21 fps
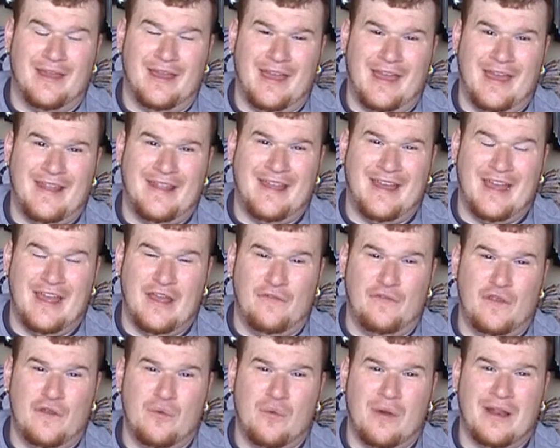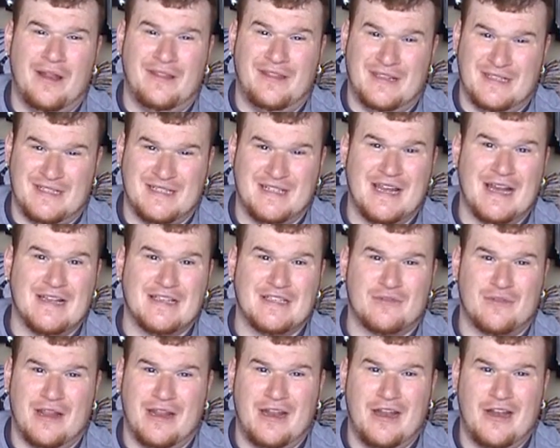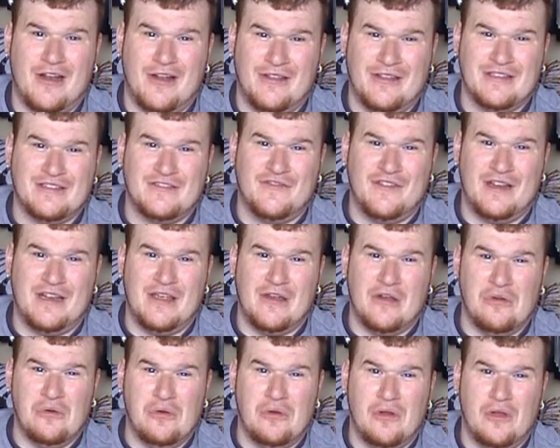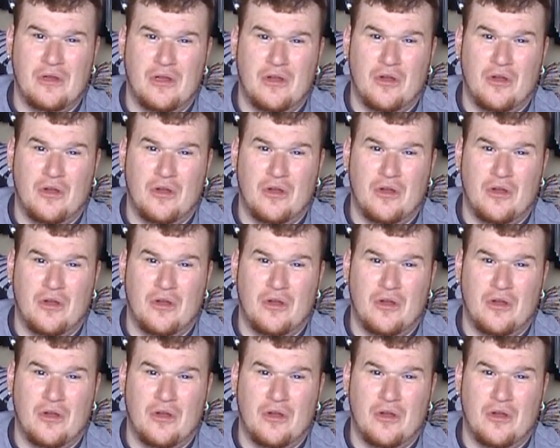And if you want to discuss right here on this video